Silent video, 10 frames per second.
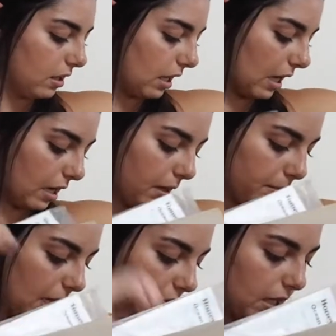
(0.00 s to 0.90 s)

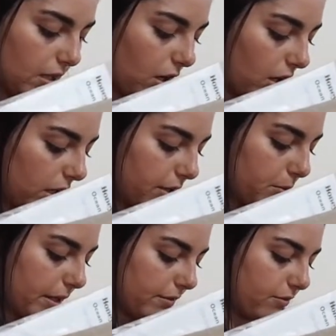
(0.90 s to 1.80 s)
And then the
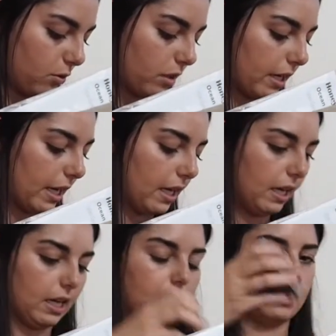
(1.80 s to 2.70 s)
hardware for it
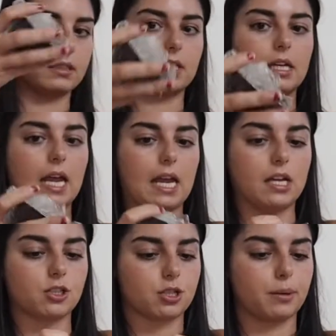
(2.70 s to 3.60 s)
is an
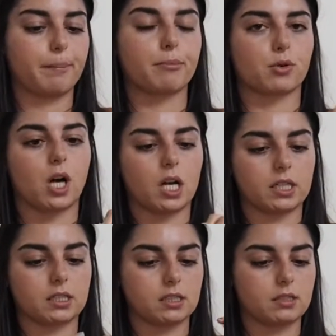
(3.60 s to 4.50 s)
aged
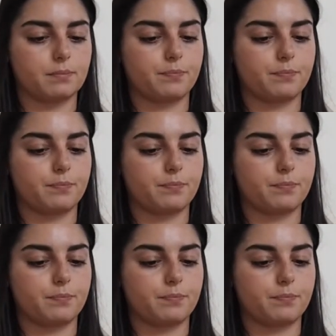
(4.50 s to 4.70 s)
bronze,